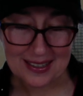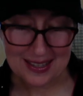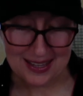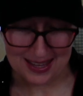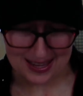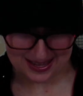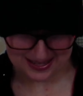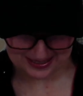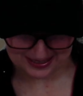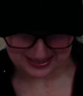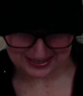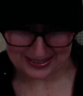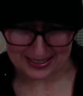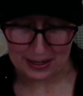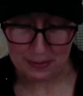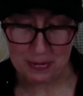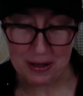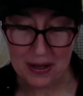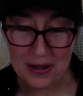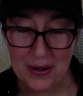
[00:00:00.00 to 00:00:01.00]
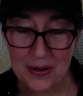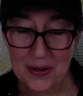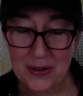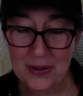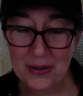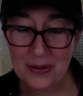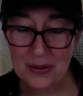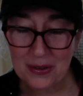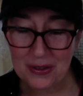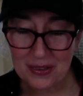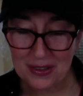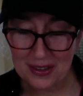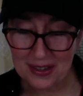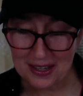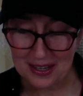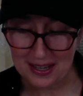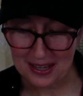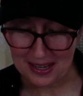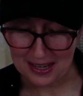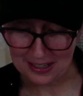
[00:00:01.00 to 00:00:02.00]
and Lebaoth,
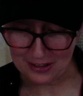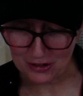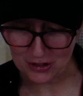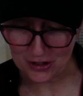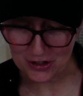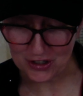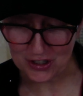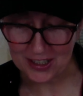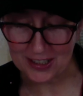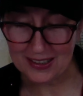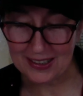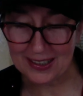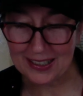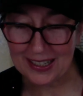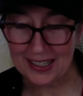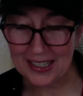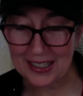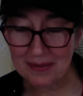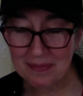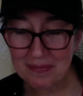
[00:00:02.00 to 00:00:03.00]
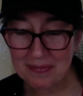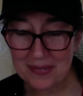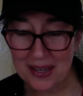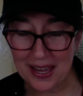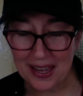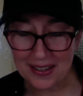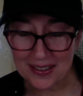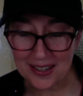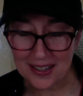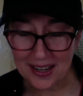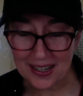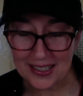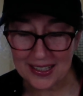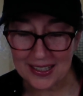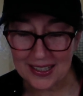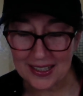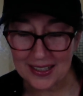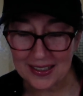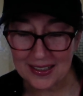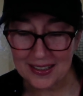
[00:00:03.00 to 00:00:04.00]
and Shilhim, and
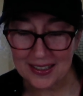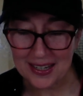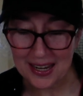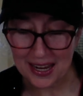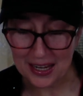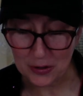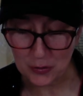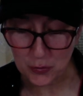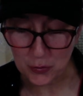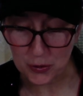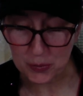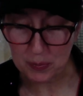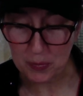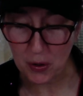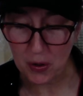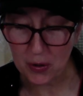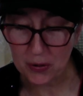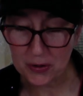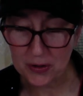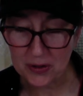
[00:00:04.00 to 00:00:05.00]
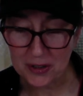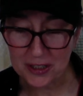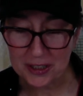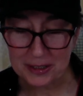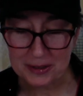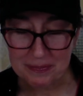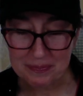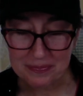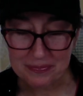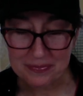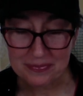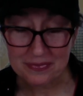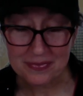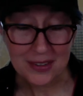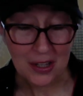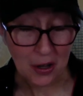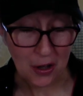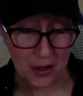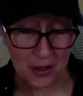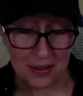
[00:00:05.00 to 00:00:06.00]
Ayin, and Rimon.
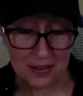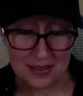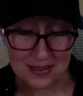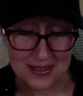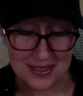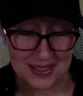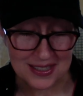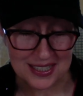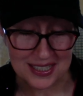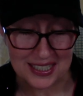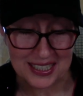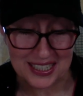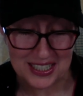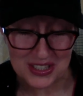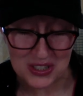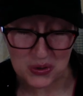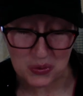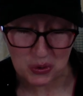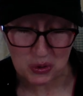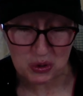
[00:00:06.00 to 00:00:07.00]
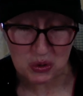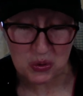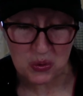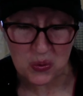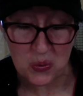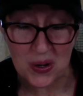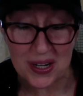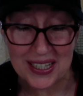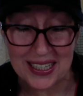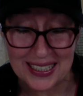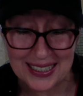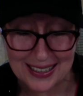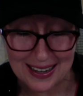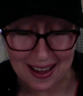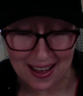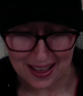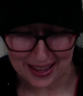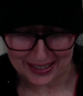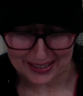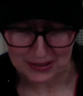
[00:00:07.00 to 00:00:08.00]
All the cities were
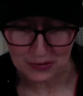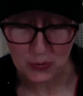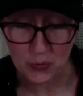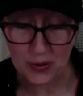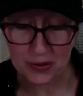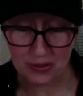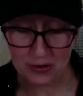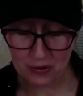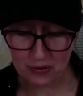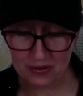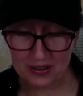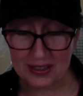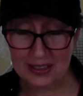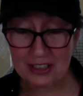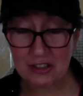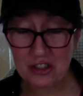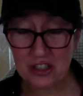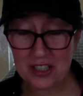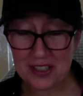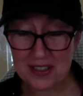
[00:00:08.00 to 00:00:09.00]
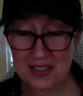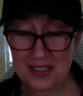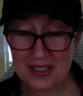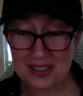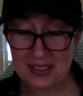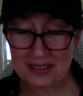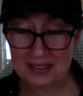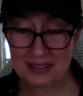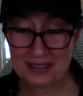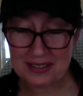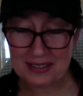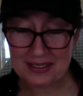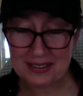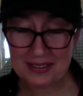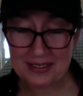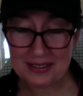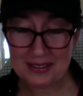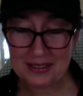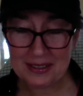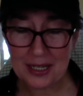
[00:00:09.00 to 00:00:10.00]
29 with their villages.
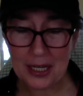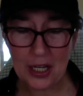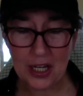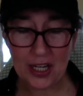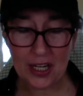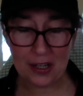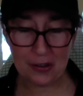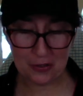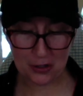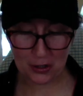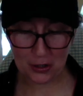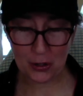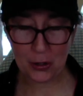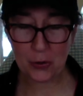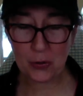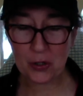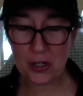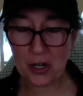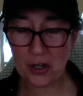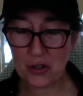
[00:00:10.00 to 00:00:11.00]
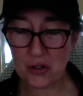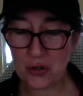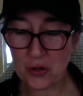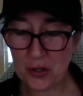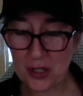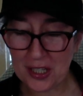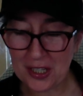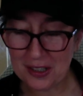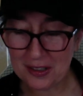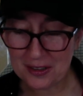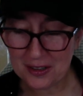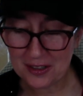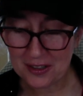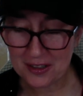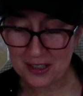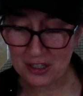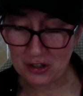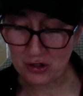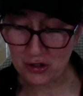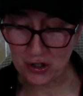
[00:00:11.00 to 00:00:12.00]
In the low country,
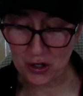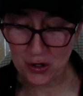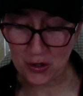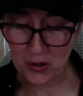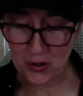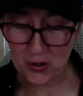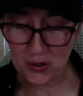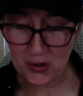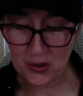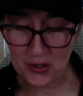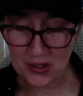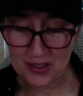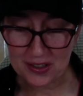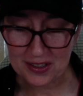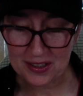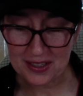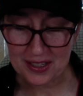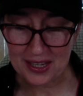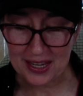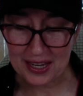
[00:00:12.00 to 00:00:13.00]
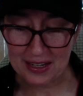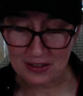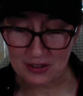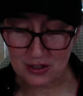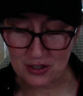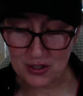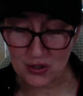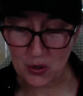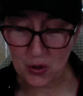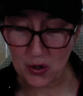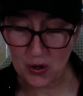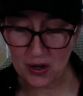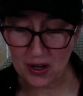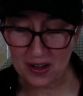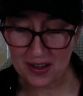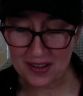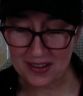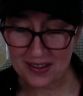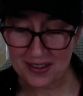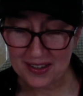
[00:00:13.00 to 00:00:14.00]
Eshtaol, and
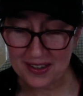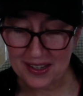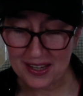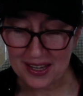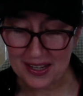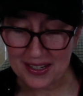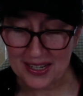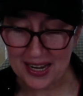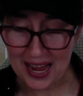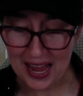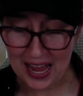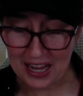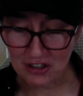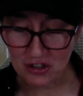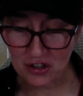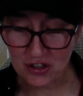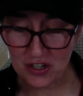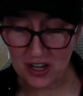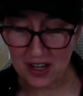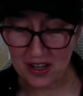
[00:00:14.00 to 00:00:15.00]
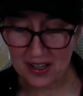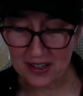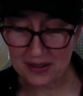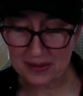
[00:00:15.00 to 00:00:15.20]
Sora, and Ashna,